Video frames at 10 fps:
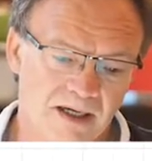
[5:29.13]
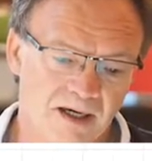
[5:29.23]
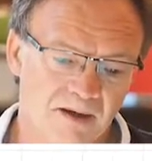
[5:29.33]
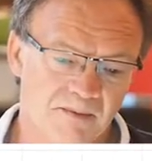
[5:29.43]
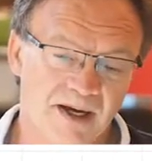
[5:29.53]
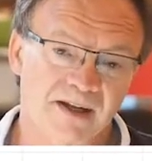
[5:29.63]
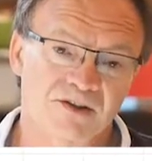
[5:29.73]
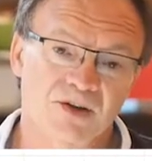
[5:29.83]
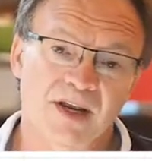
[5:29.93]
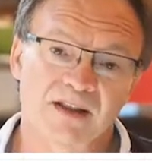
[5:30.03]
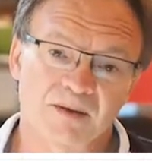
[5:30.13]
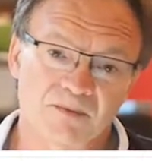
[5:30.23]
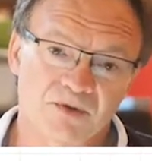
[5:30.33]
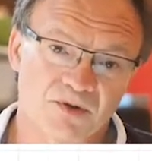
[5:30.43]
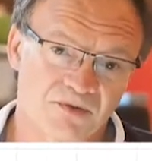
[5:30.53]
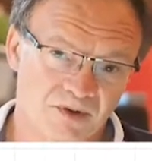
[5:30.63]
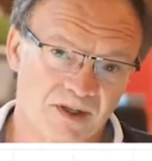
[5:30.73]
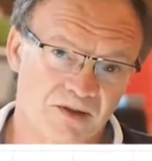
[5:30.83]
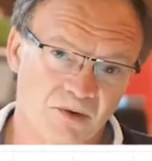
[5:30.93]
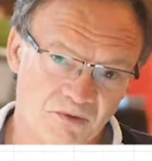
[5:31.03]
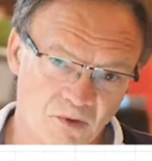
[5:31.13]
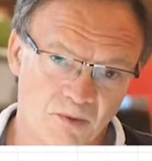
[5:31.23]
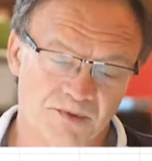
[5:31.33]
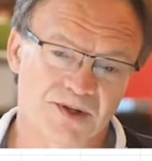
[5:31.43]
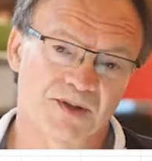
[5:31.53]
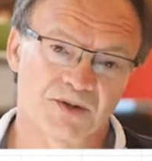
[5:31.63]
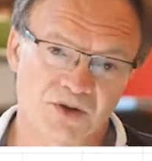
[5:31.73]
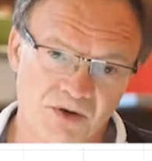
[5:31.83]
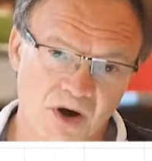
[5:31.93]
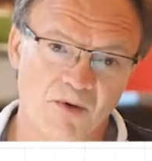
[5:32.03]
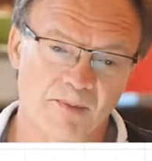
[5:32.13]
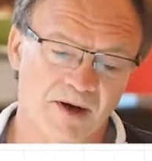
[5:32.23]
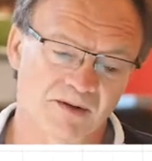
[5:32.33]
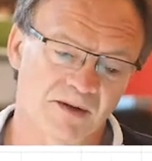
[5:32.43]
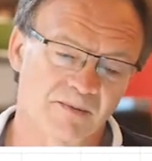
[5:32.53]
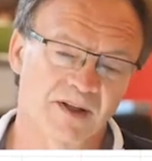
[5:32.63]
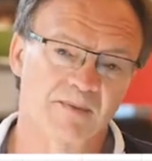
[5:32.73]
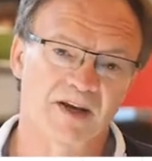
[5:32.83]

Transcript: And to get them to fill in your form so that you know about them and